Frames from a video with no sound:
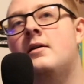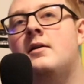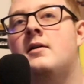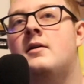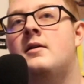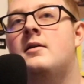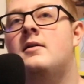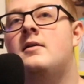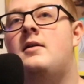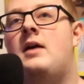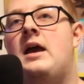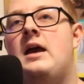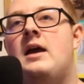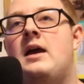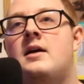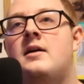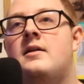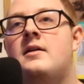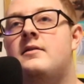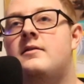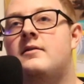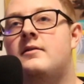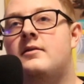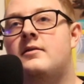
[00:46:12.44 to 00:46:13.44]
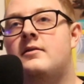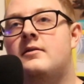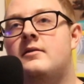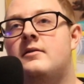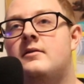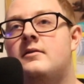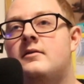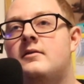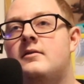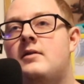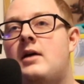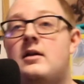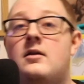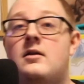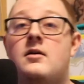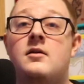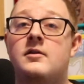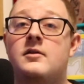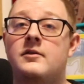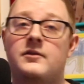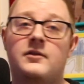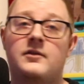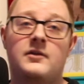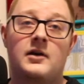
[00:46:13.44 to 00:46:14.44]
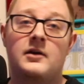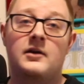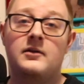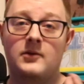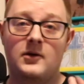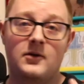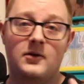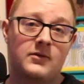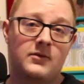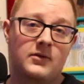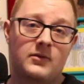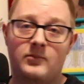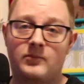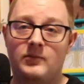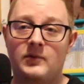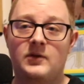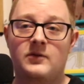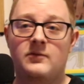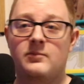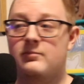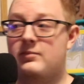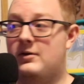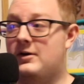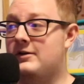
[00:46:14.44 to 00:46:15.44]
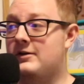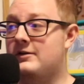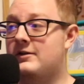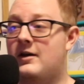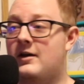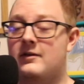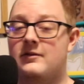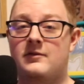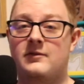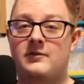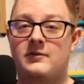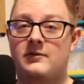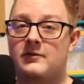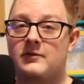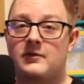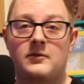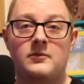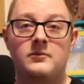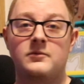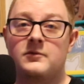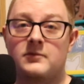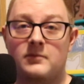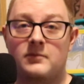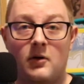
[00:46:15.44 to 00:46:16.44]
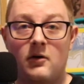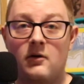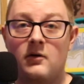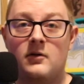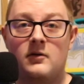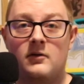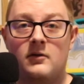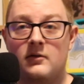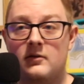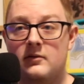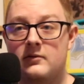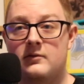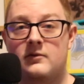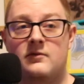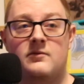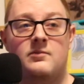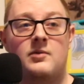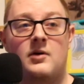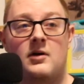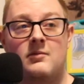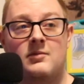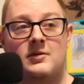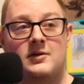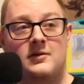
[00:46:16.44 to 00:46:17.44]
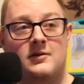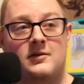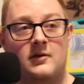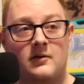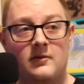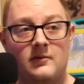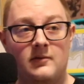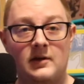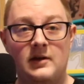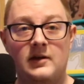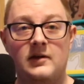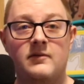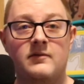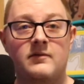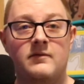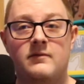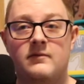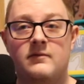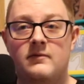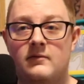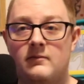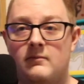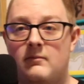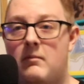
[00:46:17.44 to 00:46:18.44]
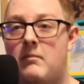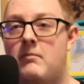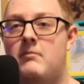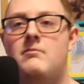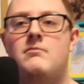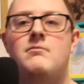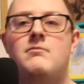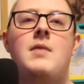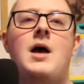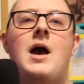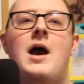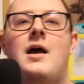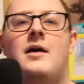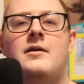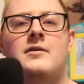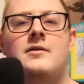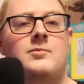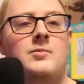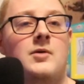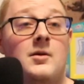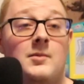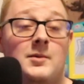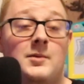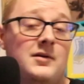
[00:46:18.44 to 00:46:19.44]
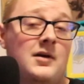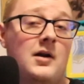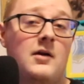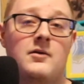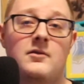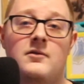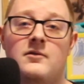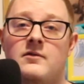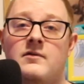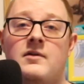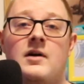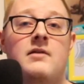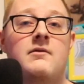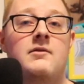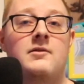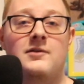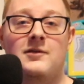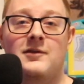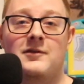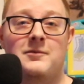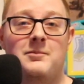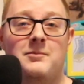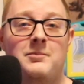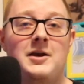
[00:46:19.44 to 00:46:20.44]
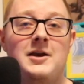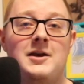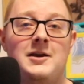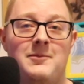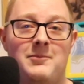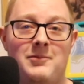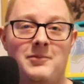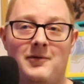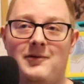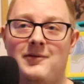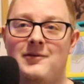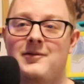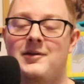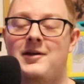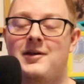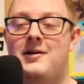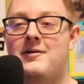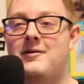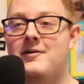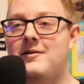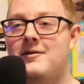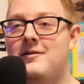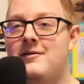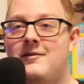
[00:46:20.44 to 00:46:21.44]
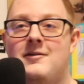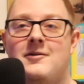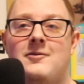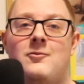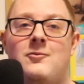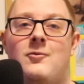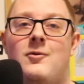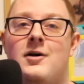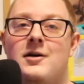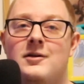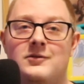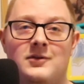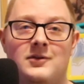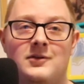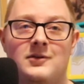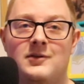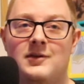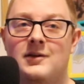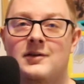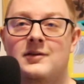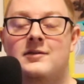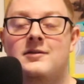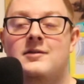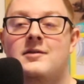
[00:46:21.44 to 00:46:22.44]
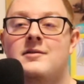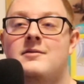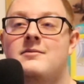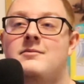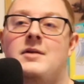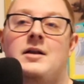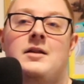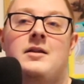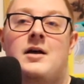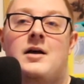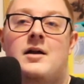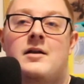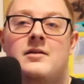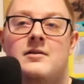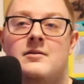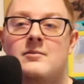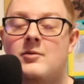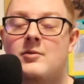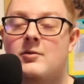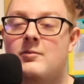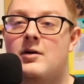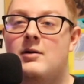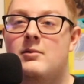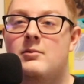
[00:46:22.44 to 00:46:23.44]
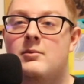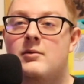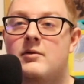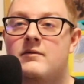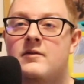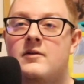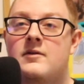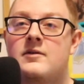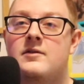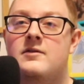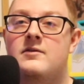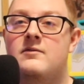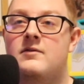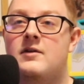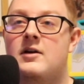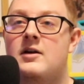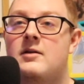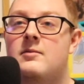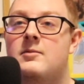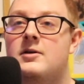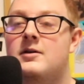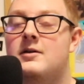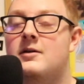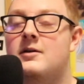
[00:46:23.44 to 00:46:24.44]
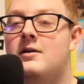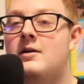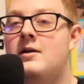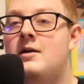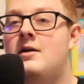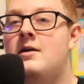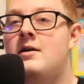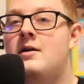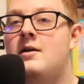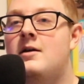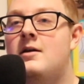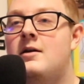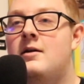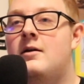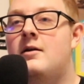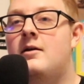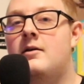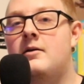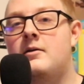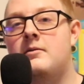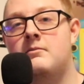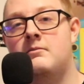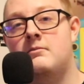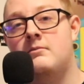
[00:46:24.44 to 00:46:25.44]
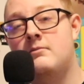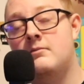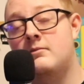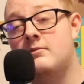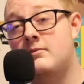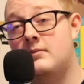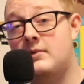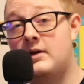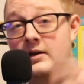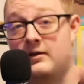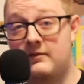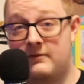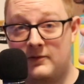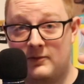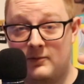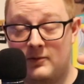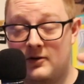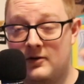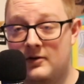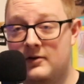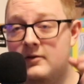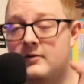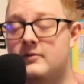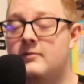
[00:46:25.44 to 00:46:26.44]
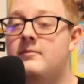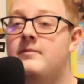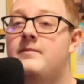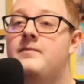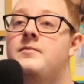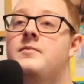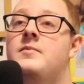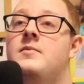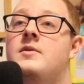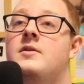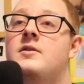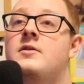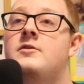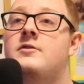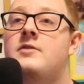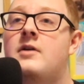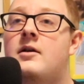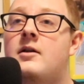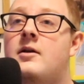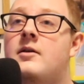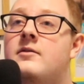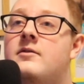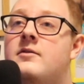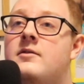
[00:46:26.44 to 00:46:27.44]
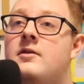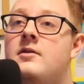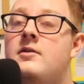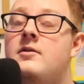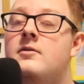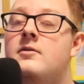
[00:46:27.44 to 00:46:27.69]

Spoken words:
And and honestly, I know that this podcast is so small, and there's probably, if max, probably, I don't know, 5 or 6 people that are watching this, and a lot of them are probably my friends and family. Um, and if you are, shout outs to you.